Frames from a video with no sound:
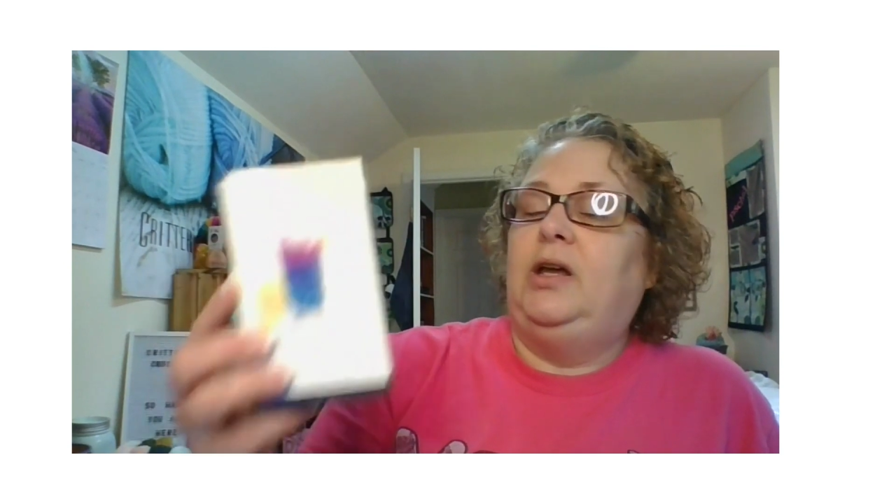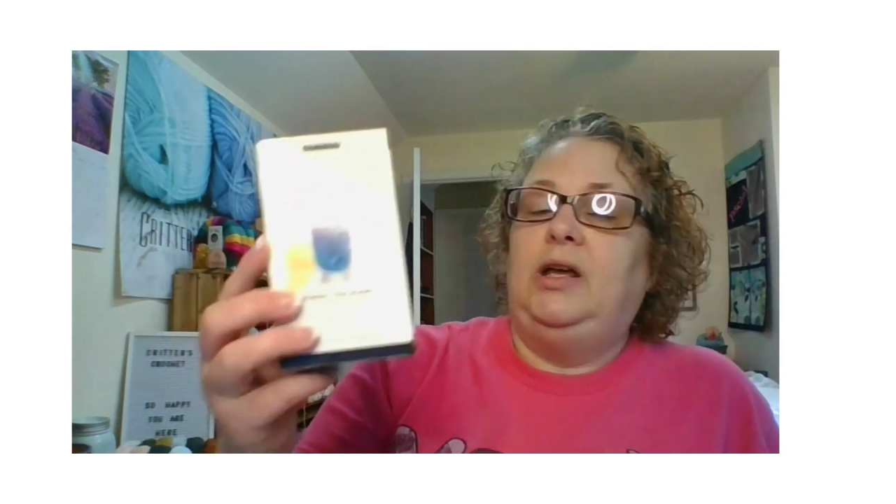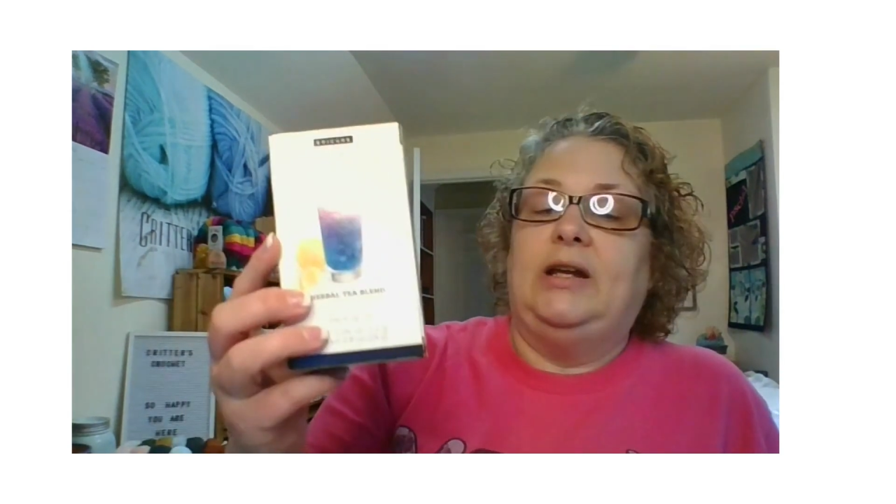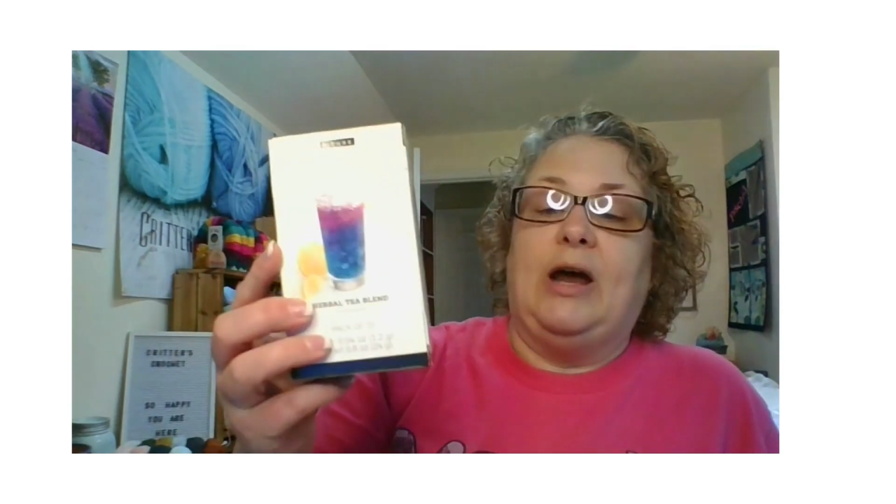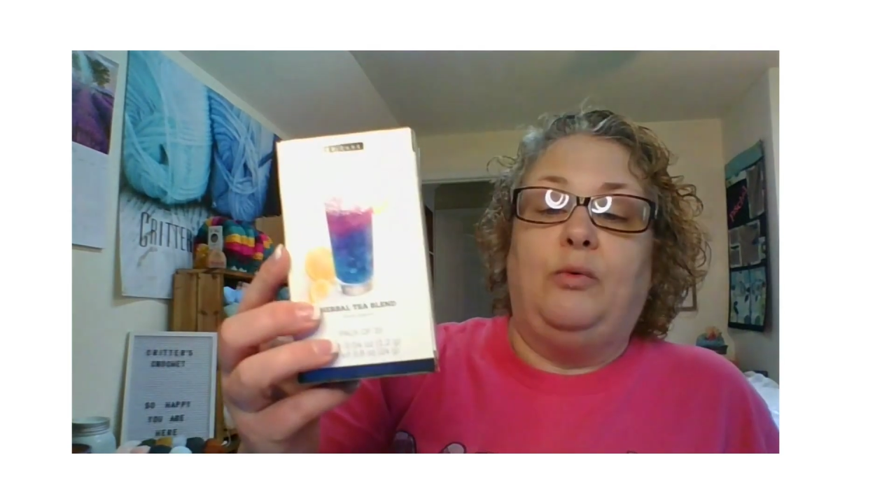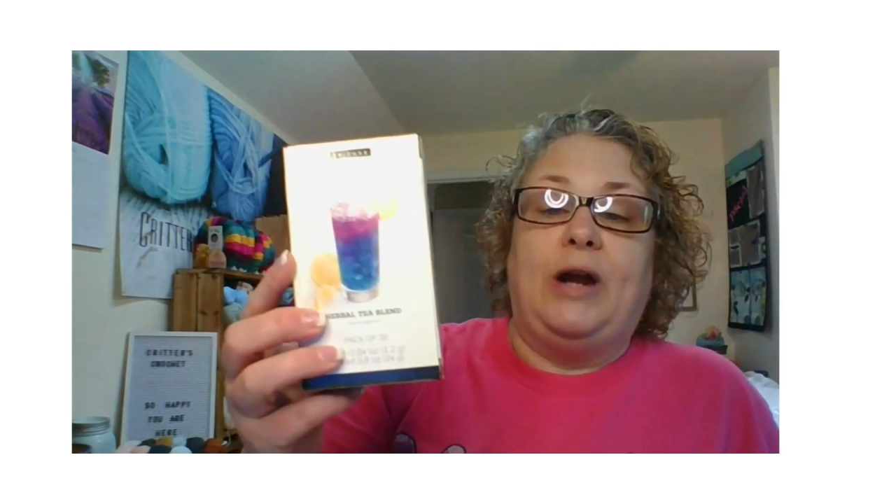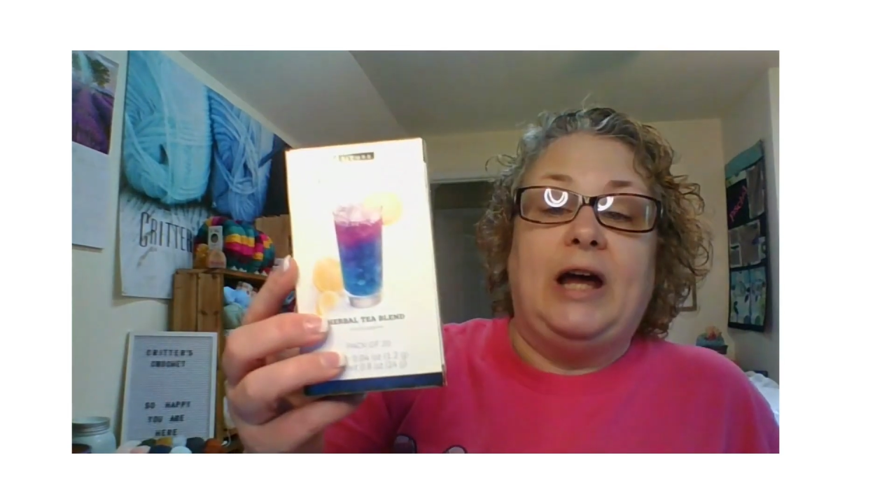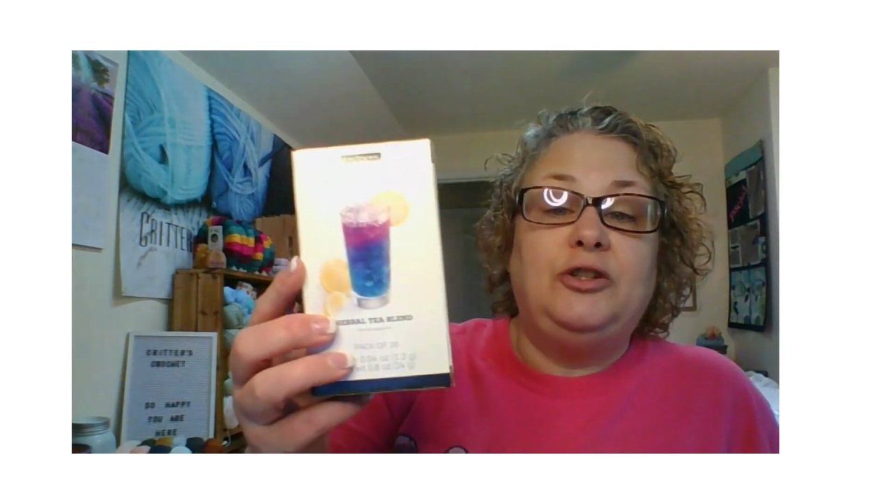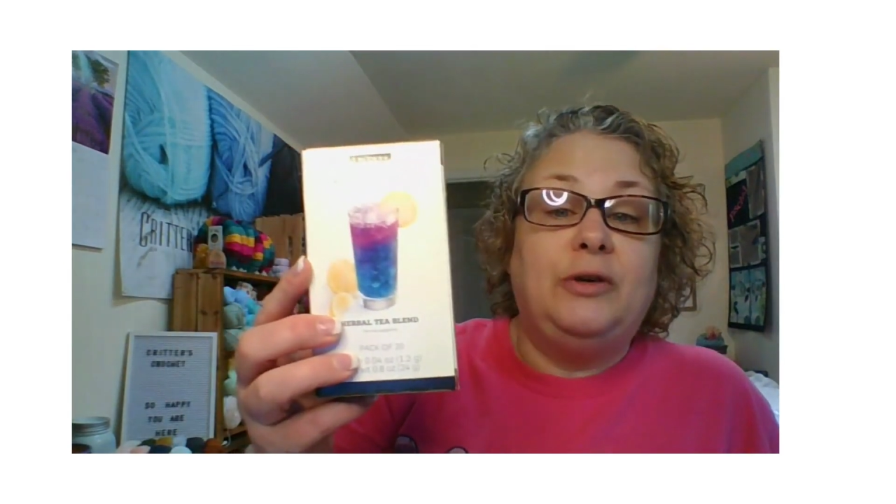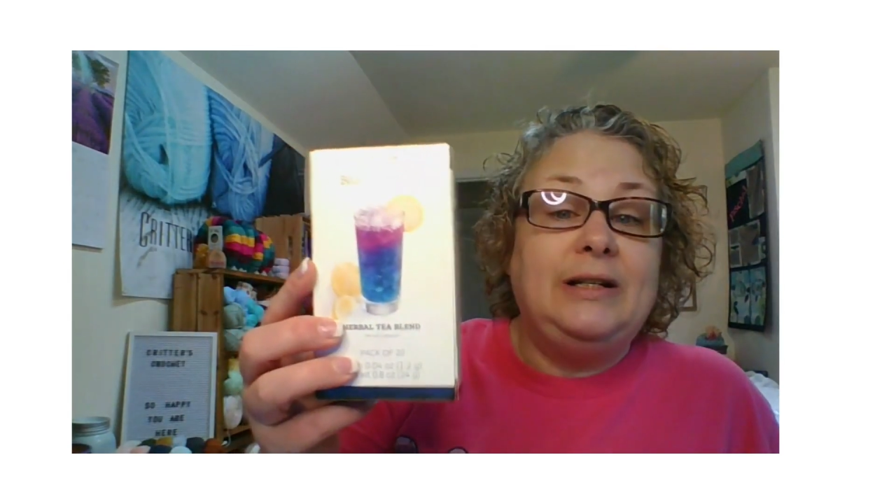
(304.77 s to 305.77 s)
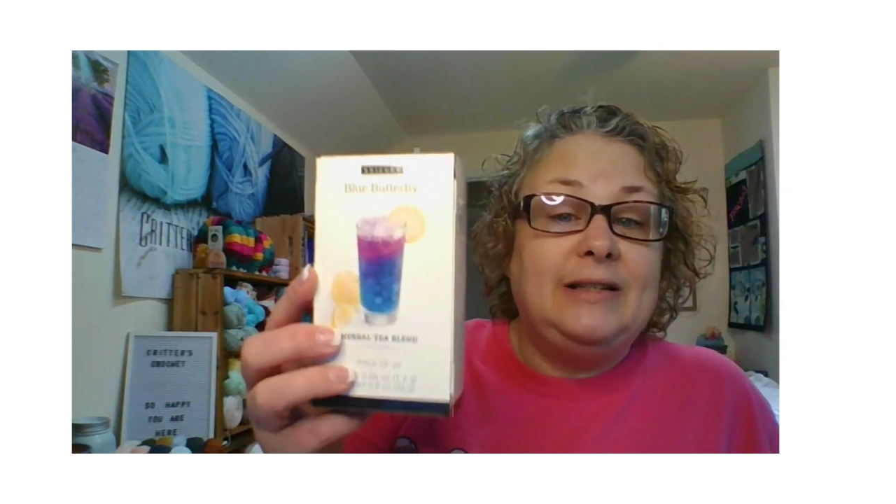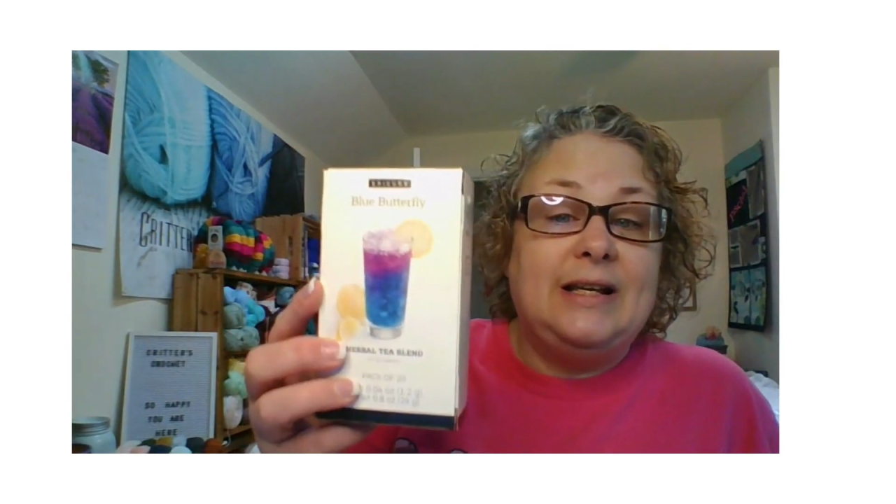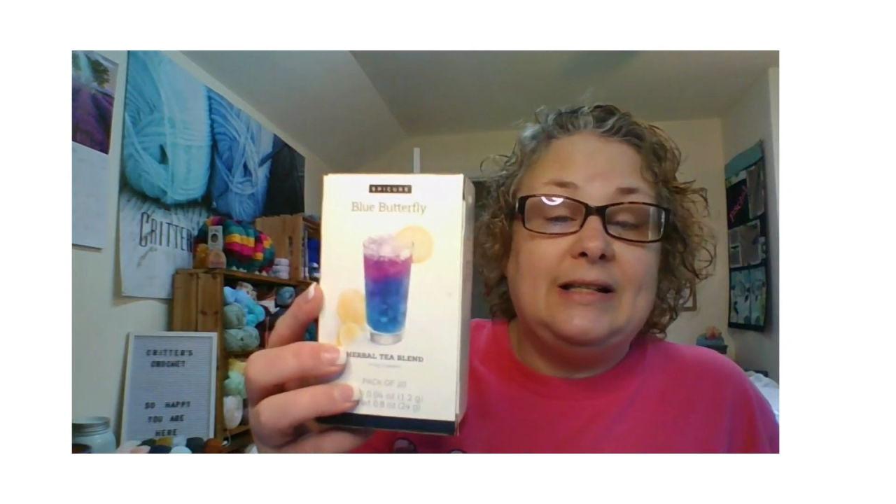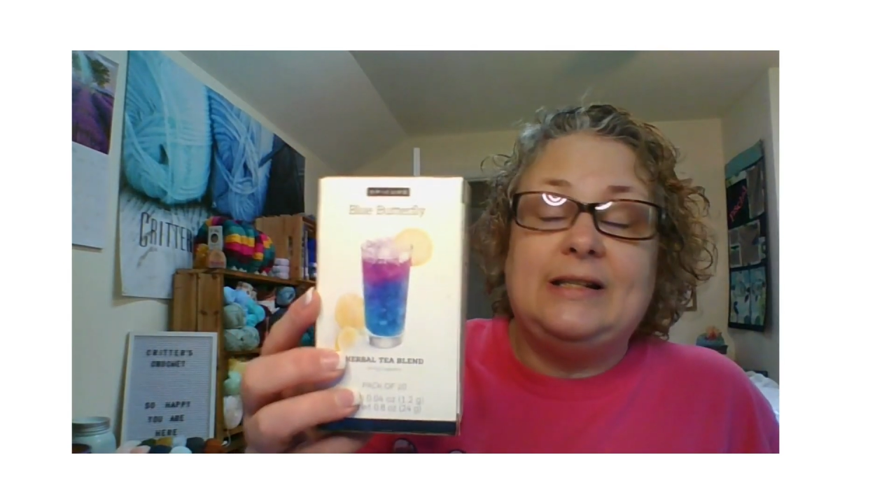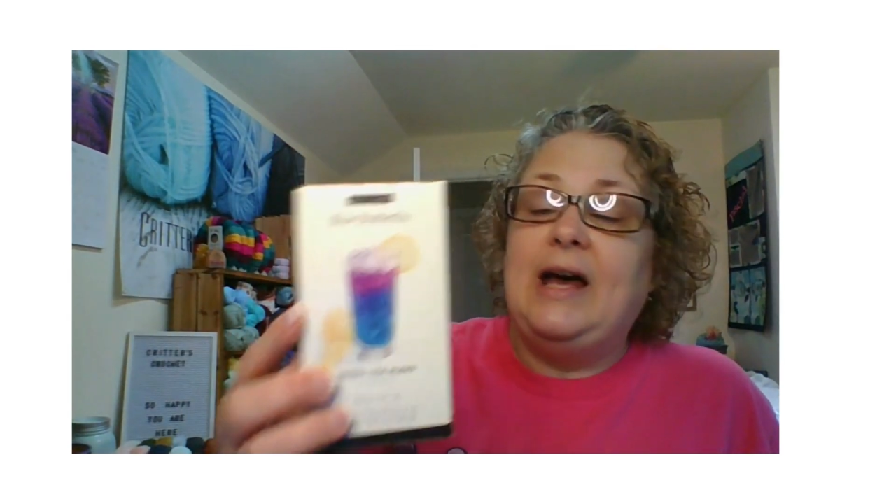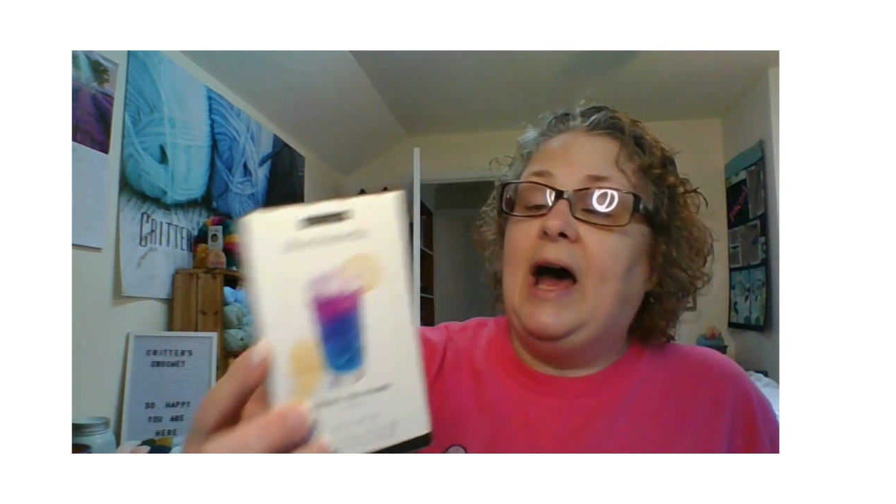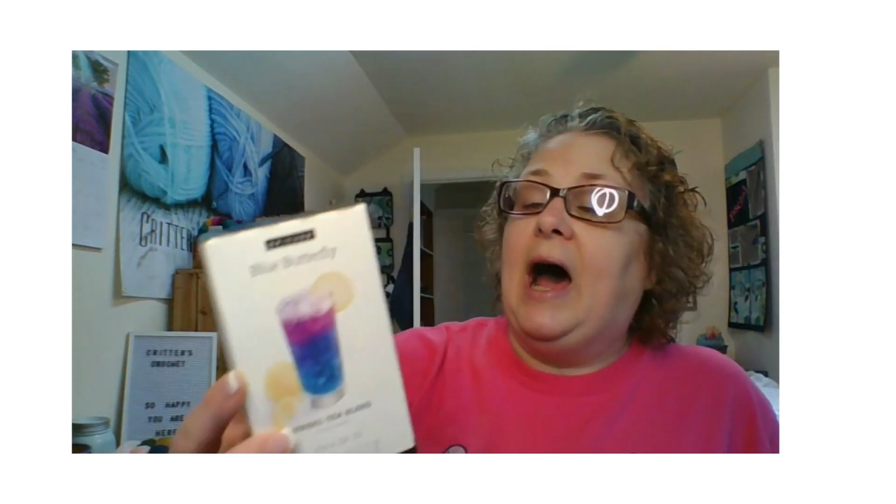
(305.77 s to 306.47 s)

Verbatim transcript: Now, when I drink this,